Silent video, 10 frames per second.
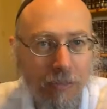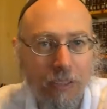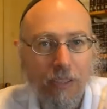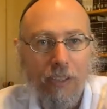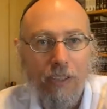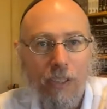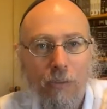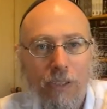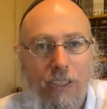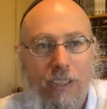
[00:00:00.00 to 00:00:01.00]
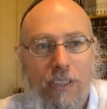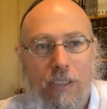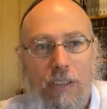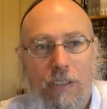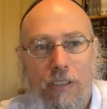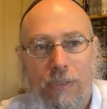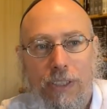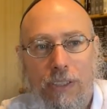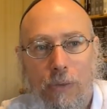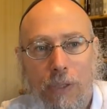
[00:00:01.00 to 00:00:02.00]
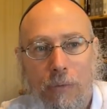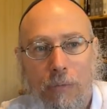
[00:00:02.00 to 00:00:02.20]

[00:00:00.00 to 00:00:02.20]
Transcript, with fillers: And that we'll see in the rest of the week,